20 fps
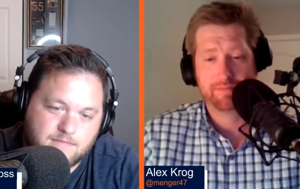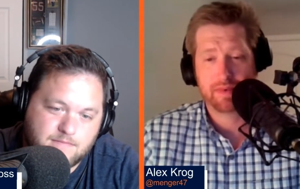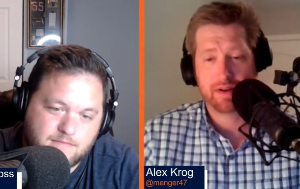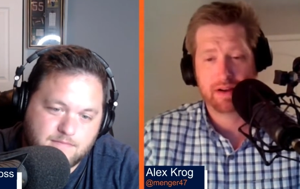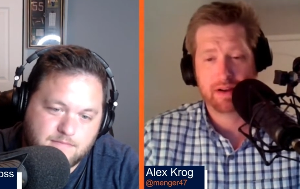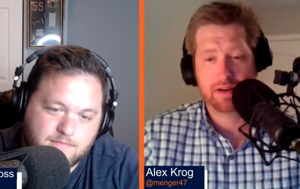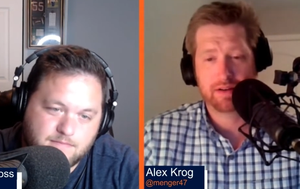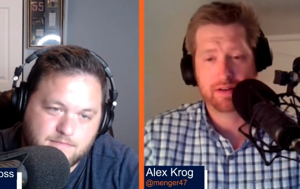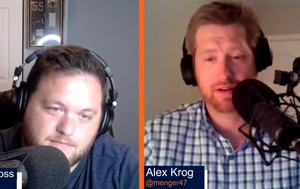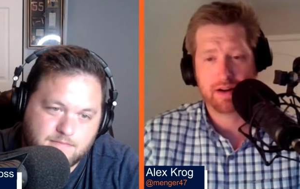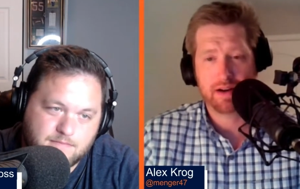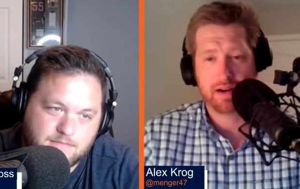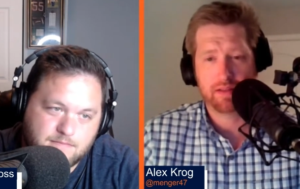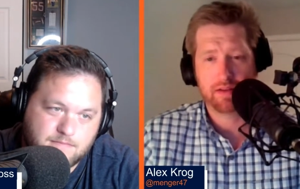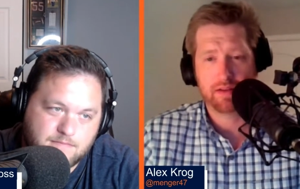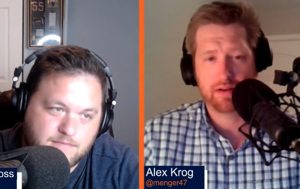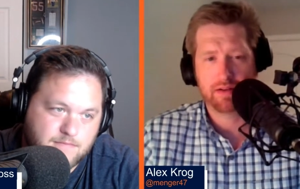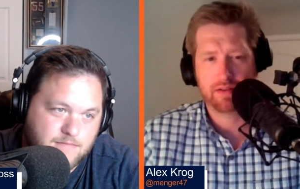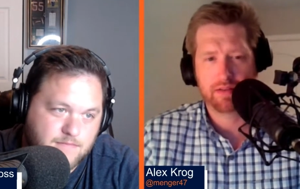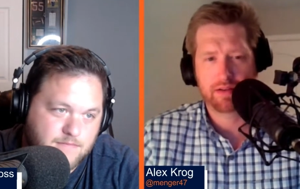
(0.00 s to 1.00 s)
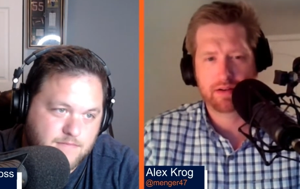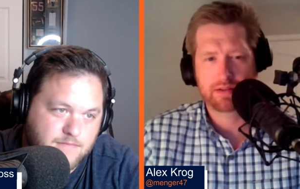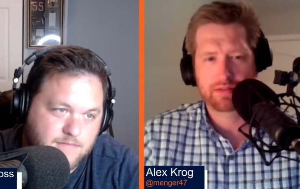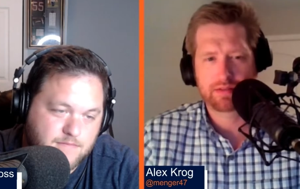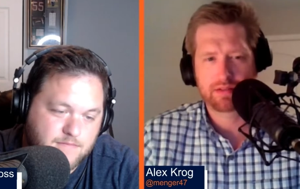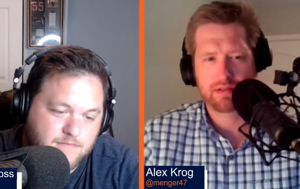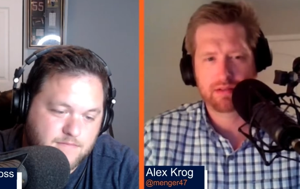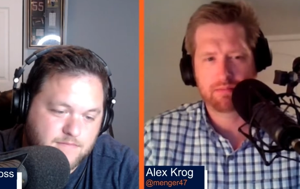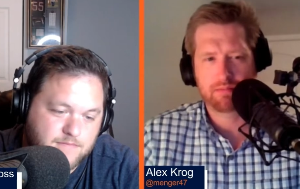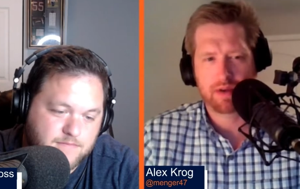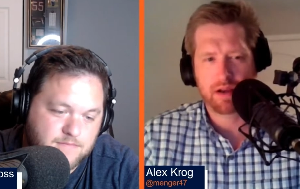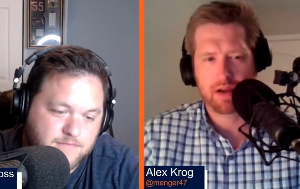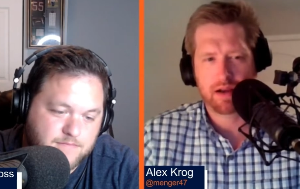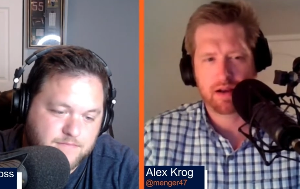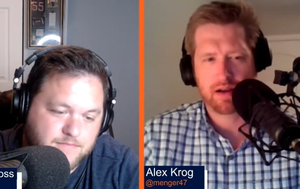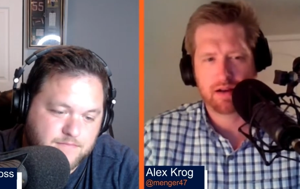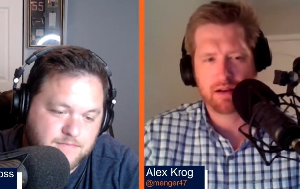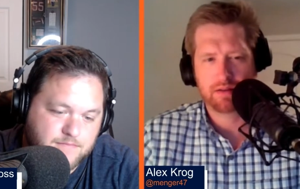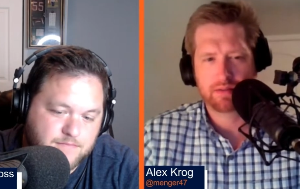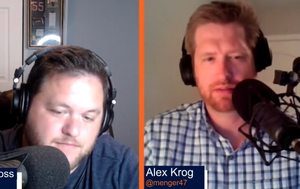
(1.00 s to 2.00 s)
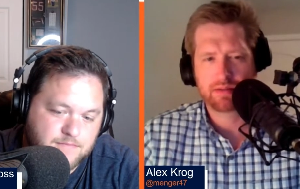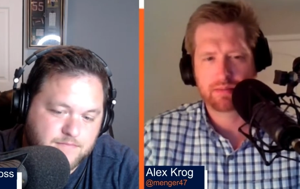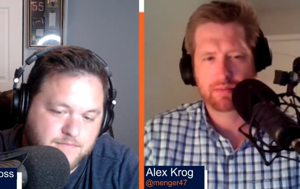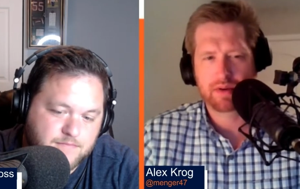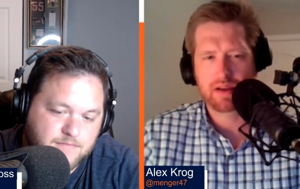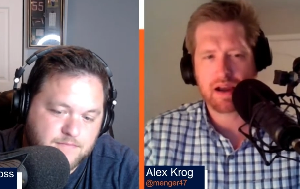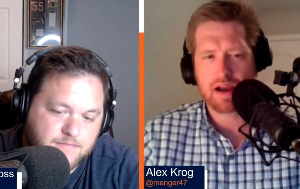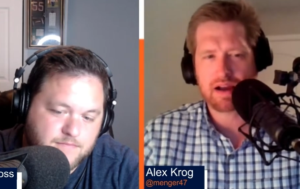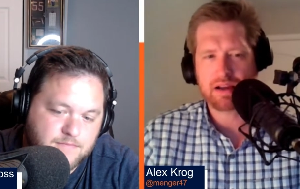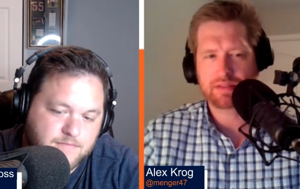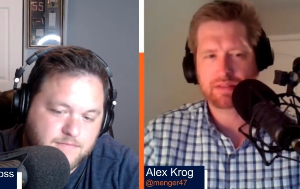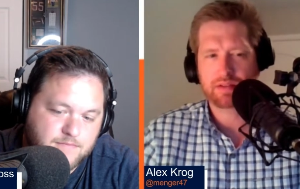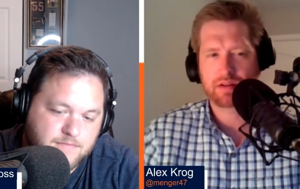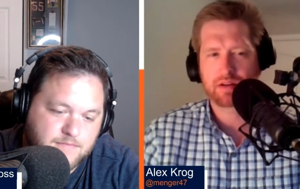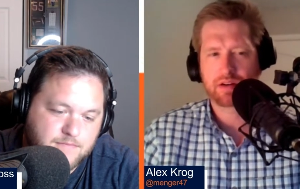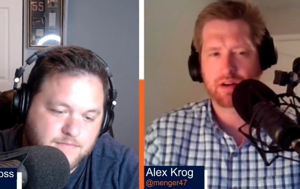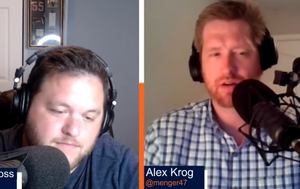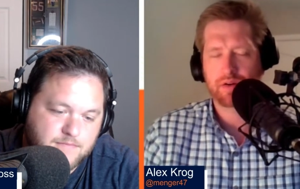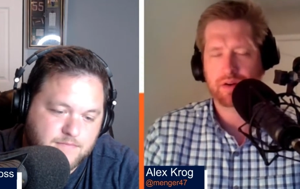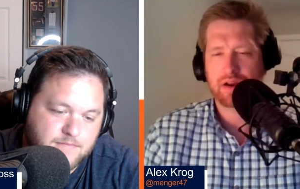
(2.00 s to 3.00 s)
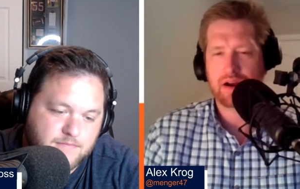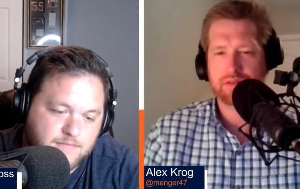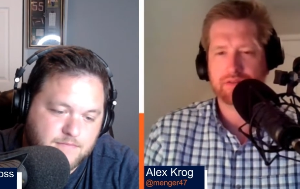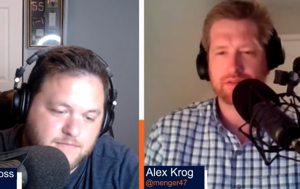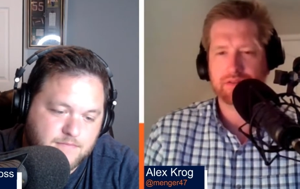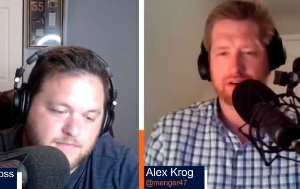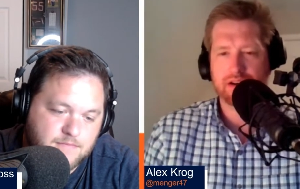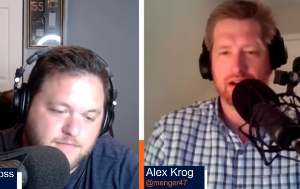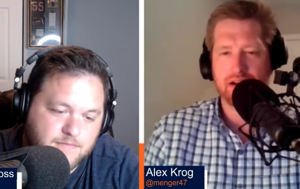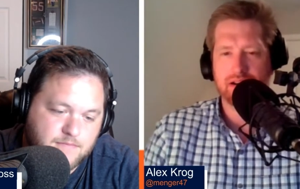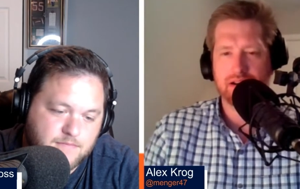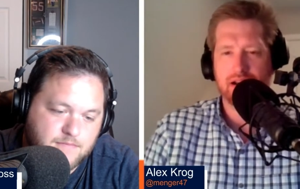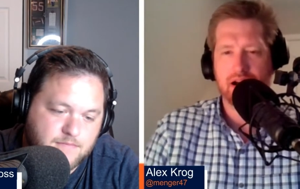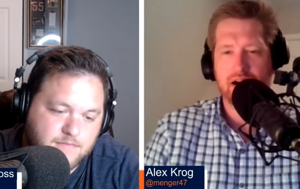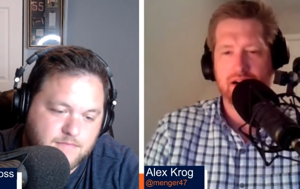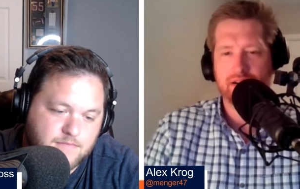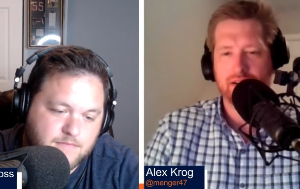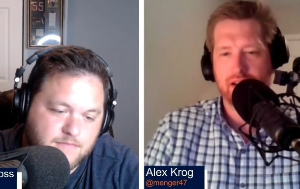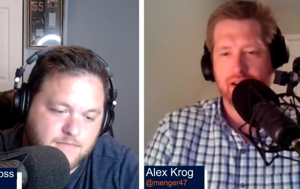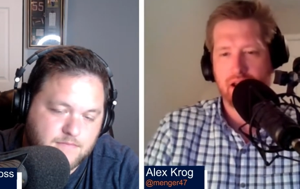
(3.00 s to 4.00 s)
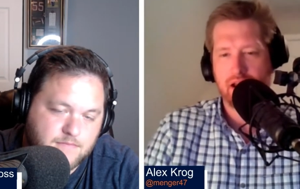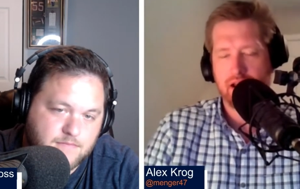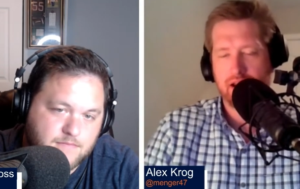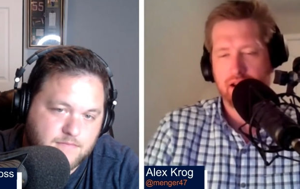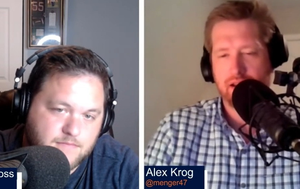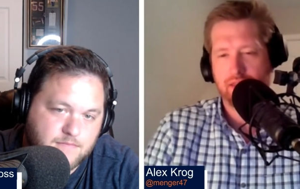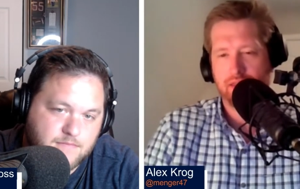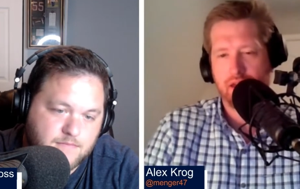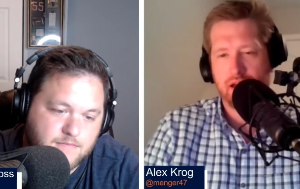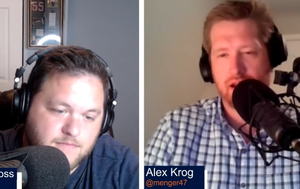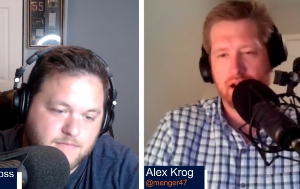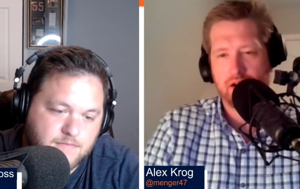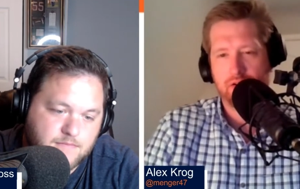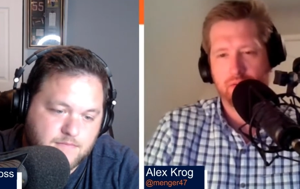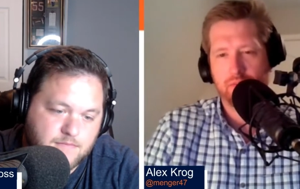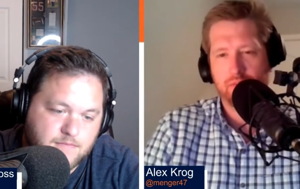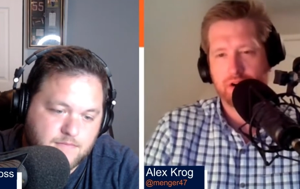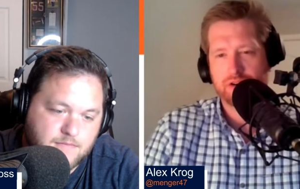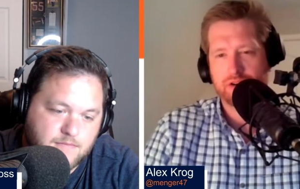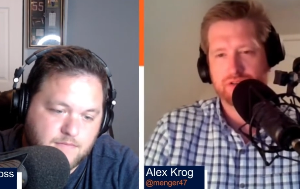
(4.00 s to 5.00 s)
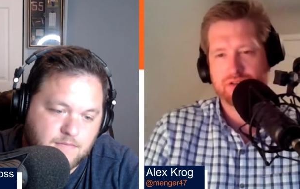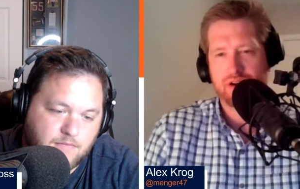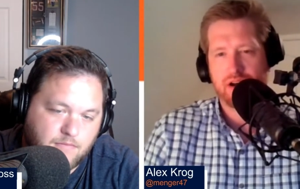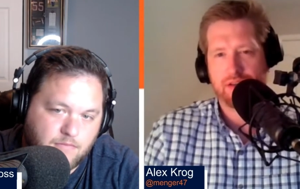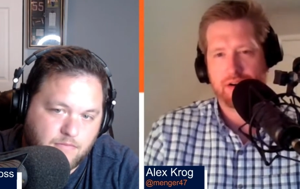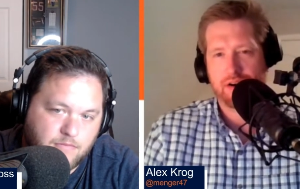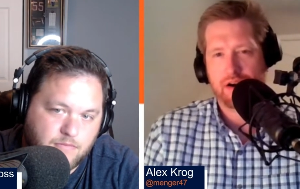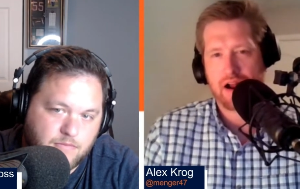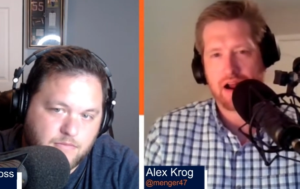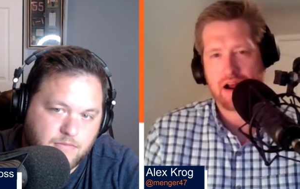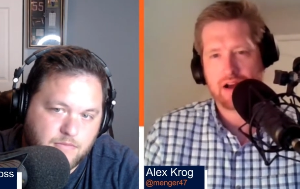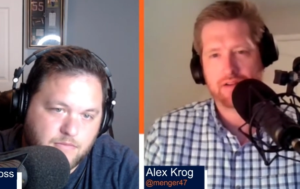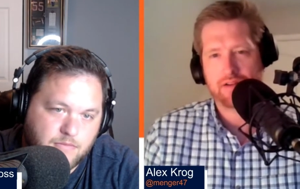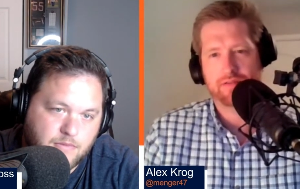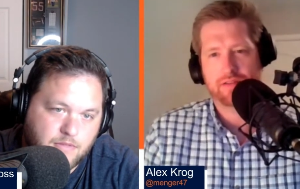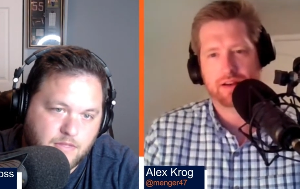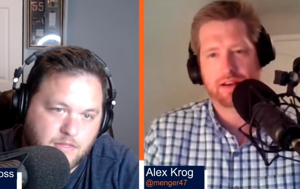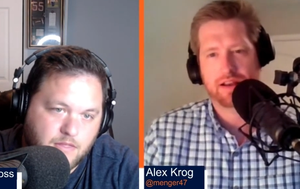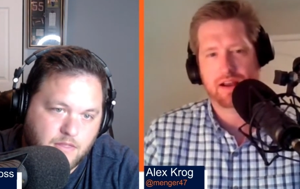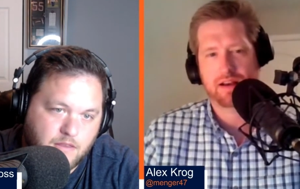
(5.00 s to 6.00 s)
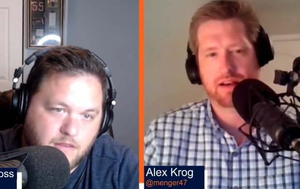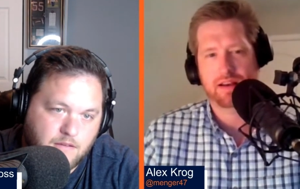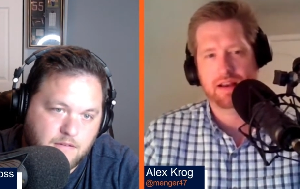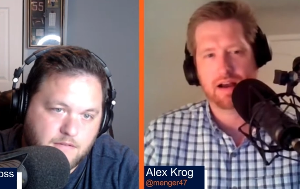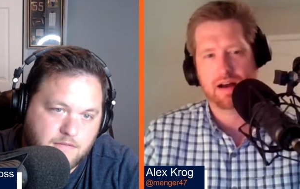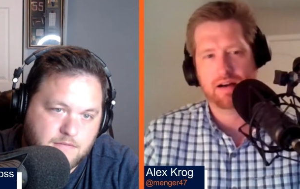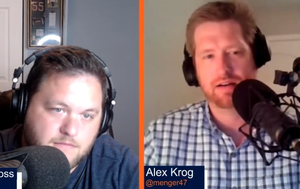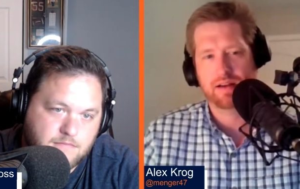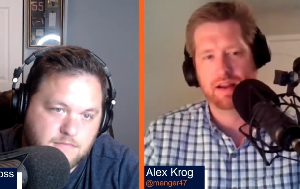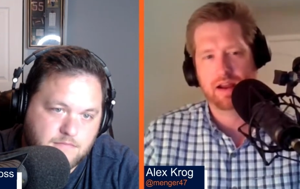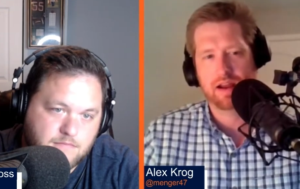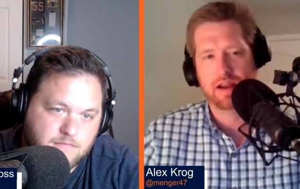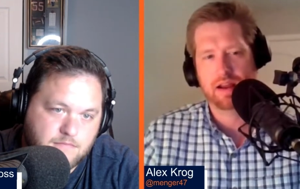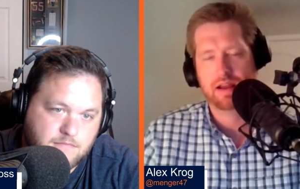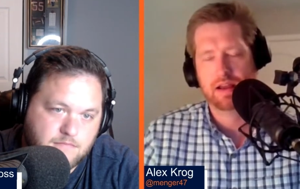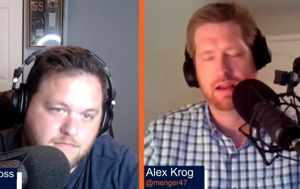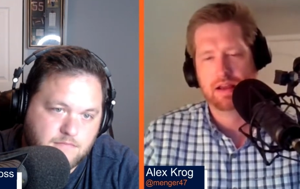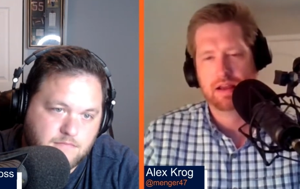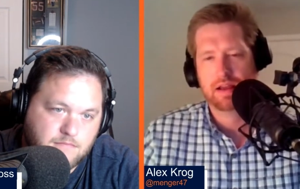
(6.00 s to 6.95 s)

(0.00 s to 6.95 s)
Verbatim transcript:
Speaker 1: I agree. There, there's some uh, some guys that are going after Kenny Golladay that I would much rather have than Kenny Golladay.